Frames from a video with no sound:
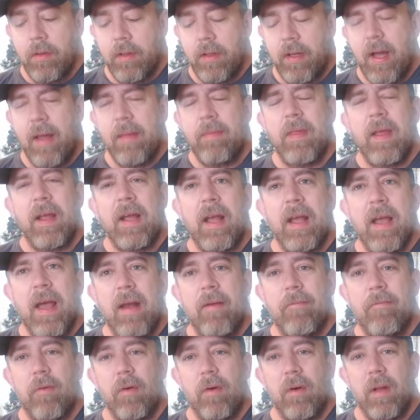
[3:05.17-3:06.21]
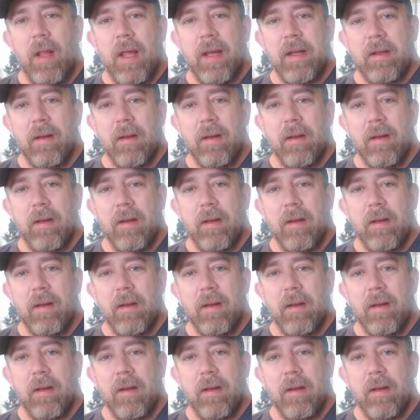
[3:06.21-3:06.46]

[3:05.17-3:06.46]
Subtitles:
I think I got it for like